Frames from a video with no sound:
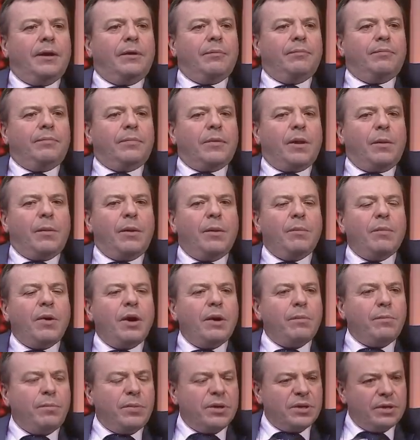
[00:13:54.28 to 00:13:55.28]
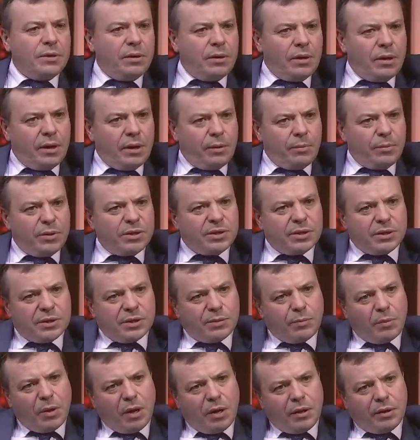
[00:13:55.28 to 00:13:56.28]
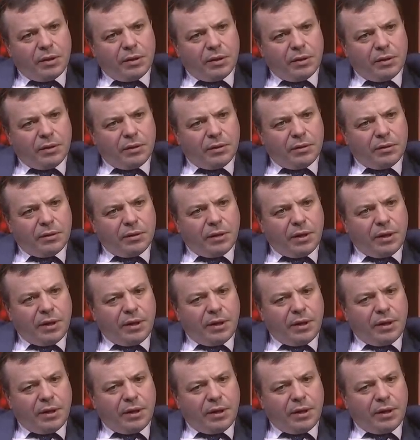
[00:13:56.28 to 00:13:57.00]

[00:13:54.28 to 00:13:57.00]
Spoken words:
Yeah. I mean, my business partner,